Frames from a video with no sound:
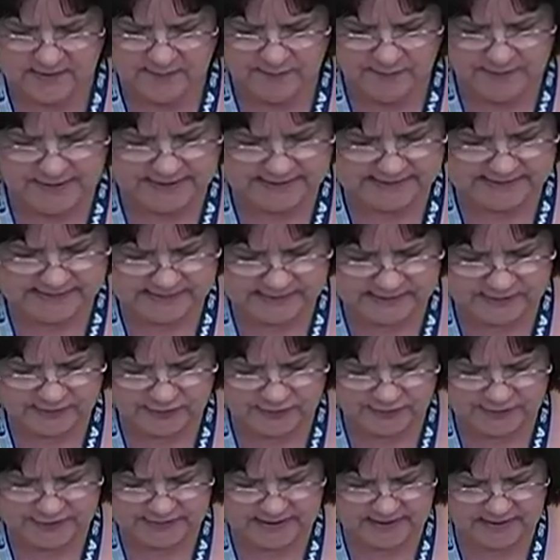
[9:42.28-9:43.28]
But his
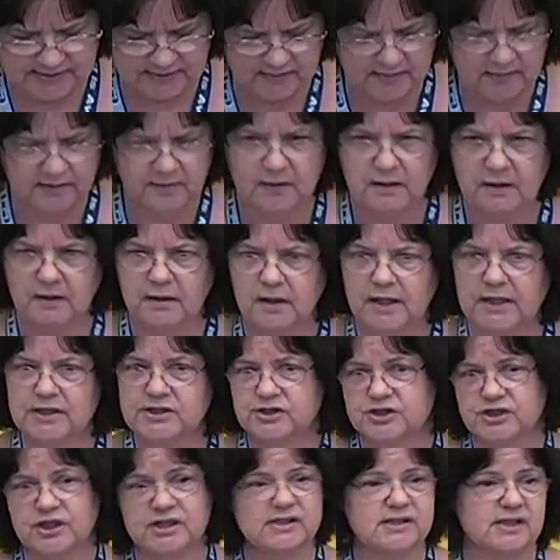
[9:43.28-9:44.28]
sister said,
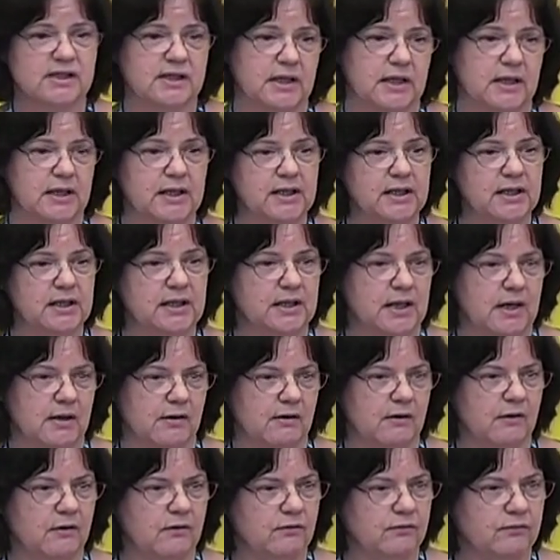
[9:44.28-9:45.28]
it's just an Indian
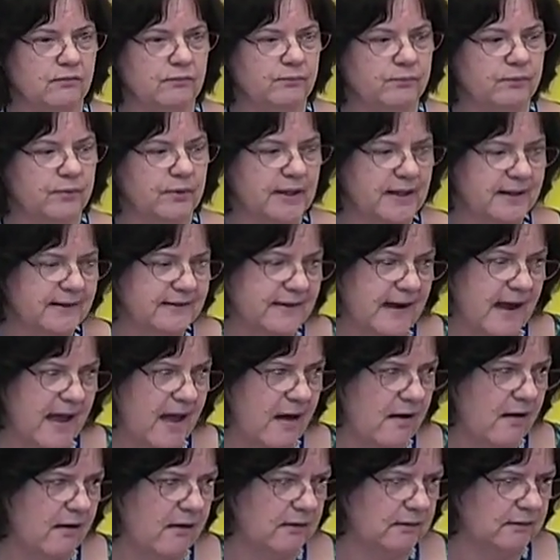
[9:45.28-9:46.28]
arrow. Put it
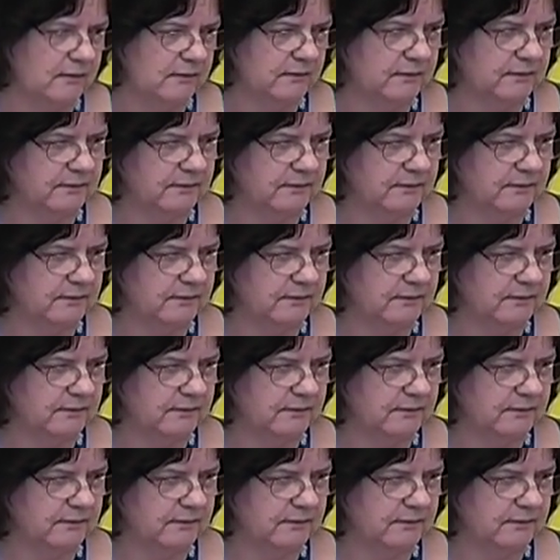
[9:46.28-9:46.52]
down.